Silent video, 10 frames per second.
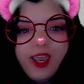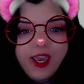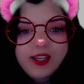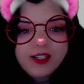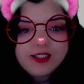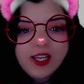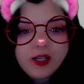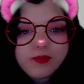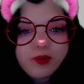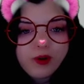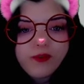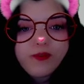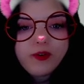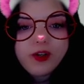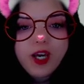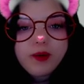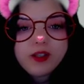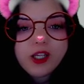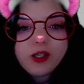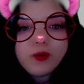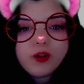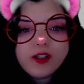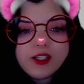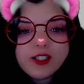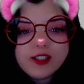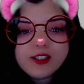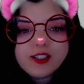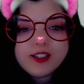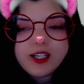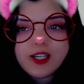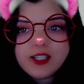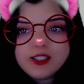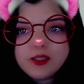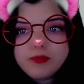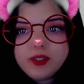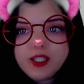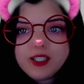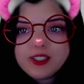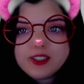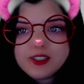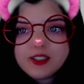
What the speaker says: And is that important vocabulary word that tells us that custom plus